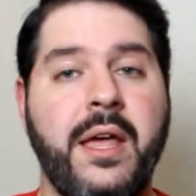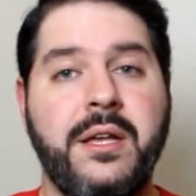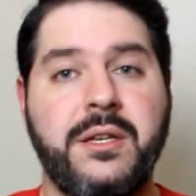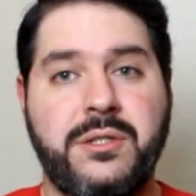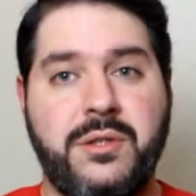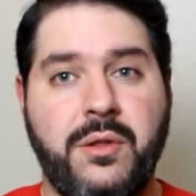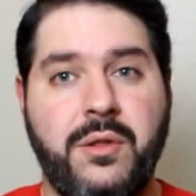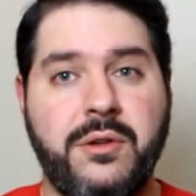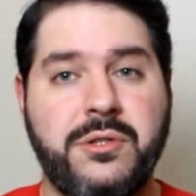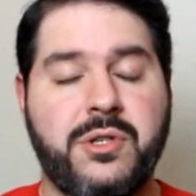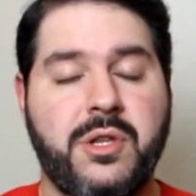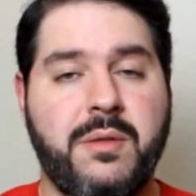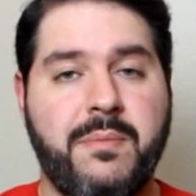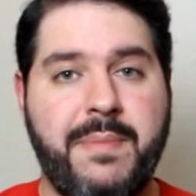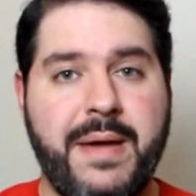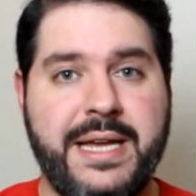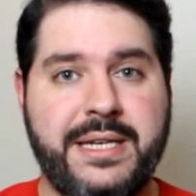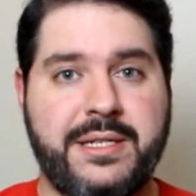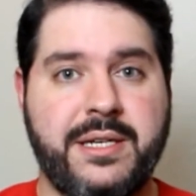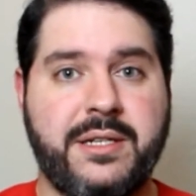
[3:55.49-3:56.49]
So those are the
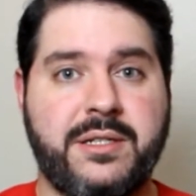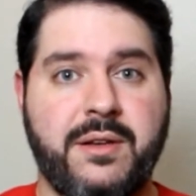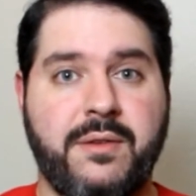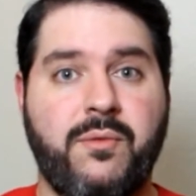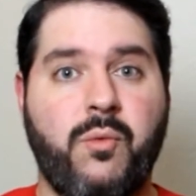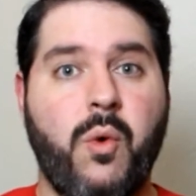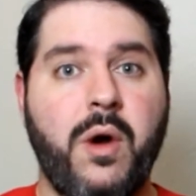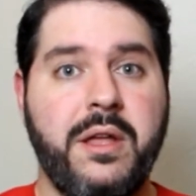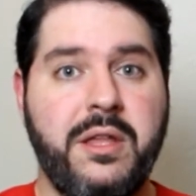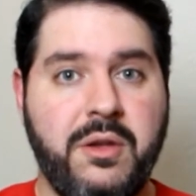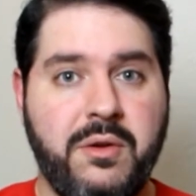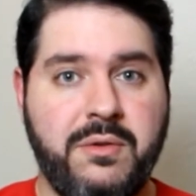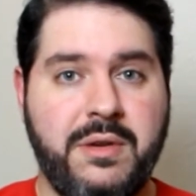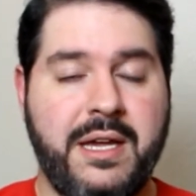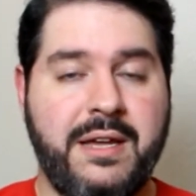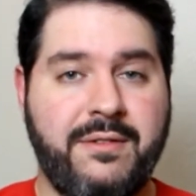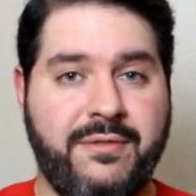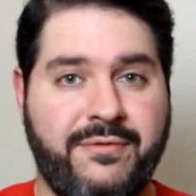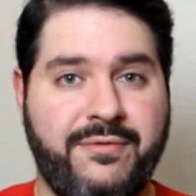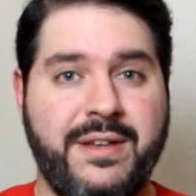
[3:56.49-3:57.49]
basics of what you
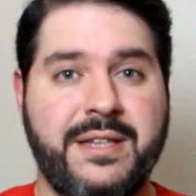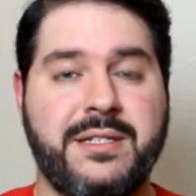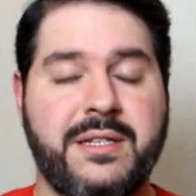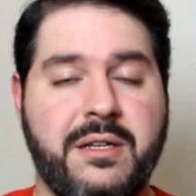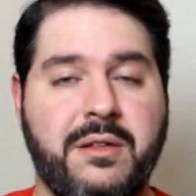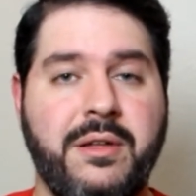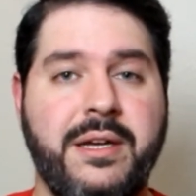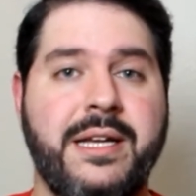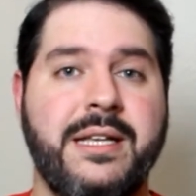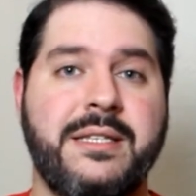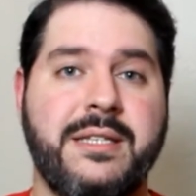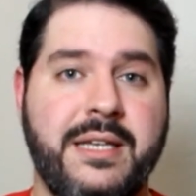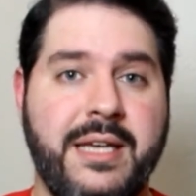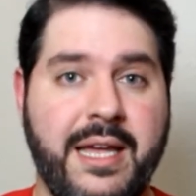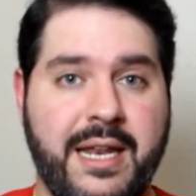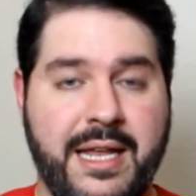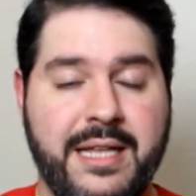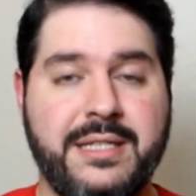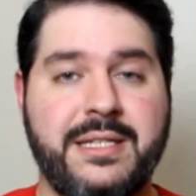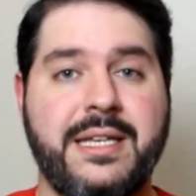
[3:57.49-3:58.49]
need physically to
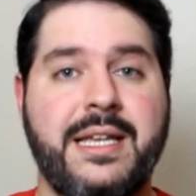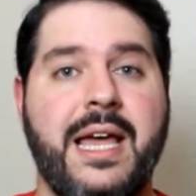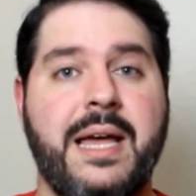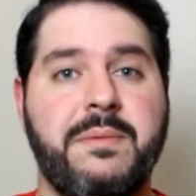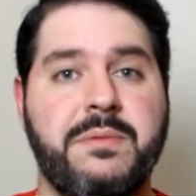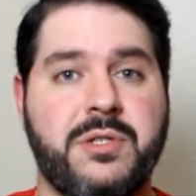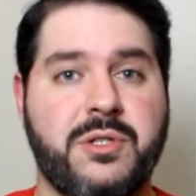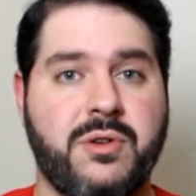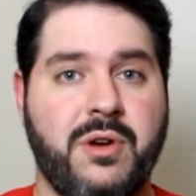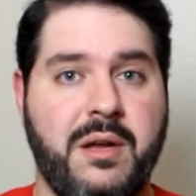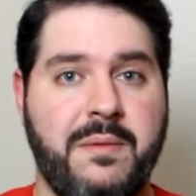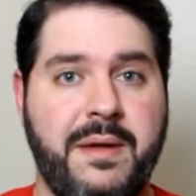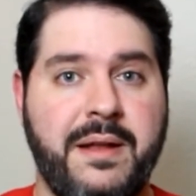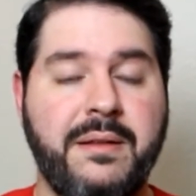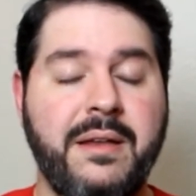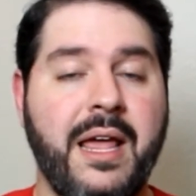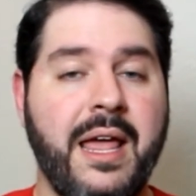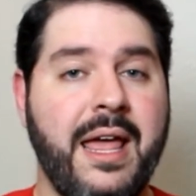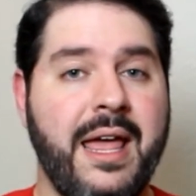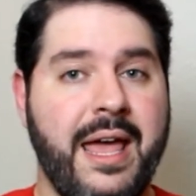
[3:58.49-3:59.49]
get into game
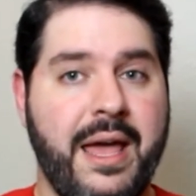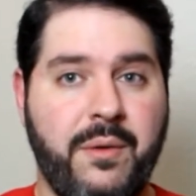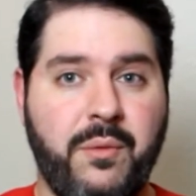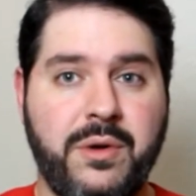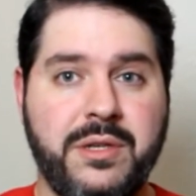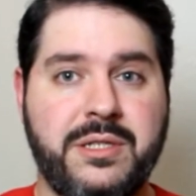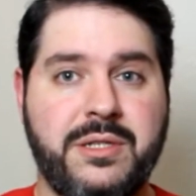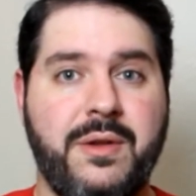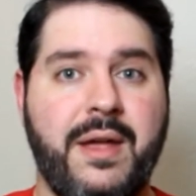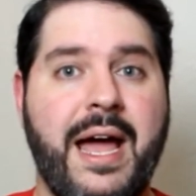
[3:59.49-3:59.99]
streaming. And once you